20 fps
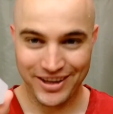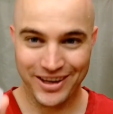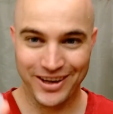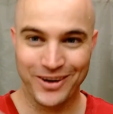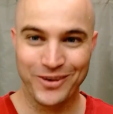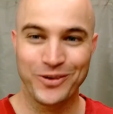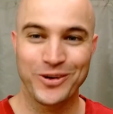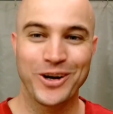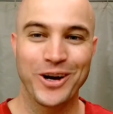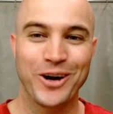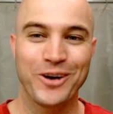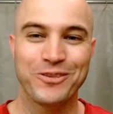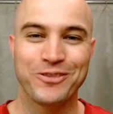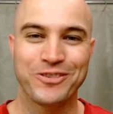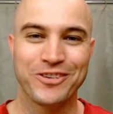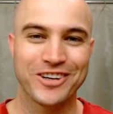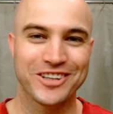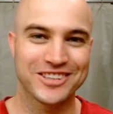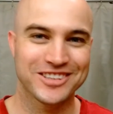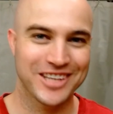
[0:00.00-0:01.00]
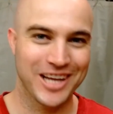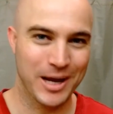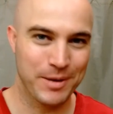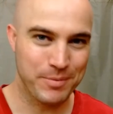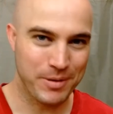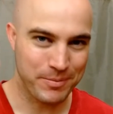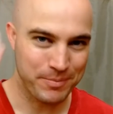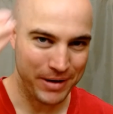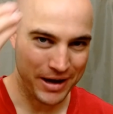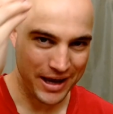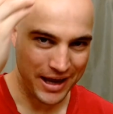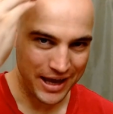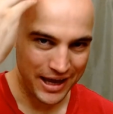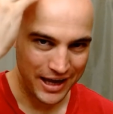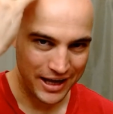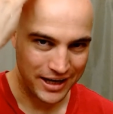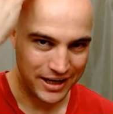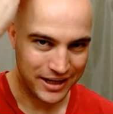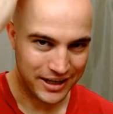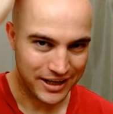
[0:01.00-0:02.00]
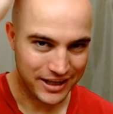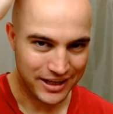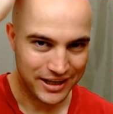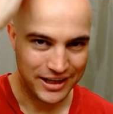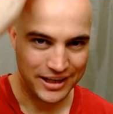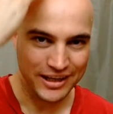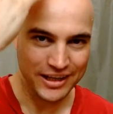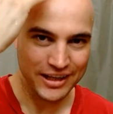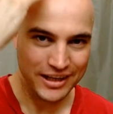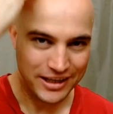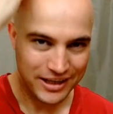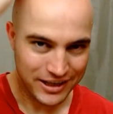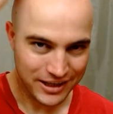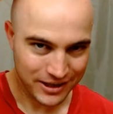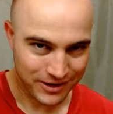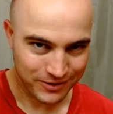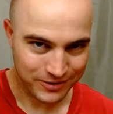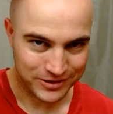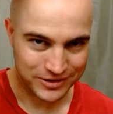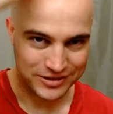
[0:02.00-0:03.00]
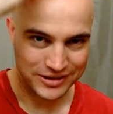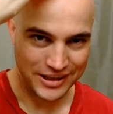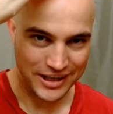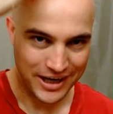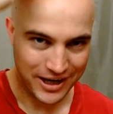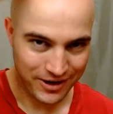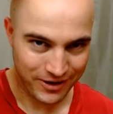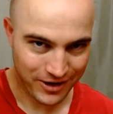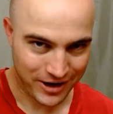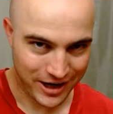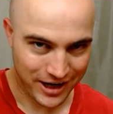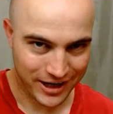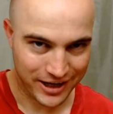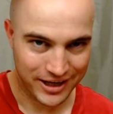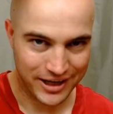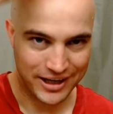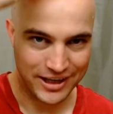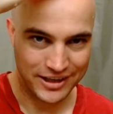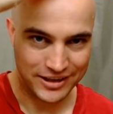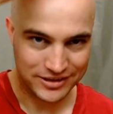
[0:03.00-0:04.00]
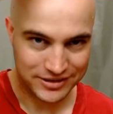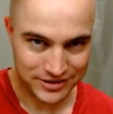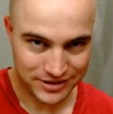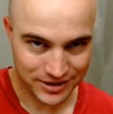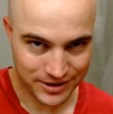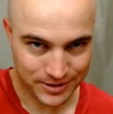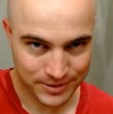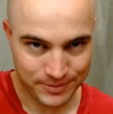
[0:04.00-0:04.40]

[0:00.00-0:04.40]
here we go, first time on my head and we'll see how hot it is.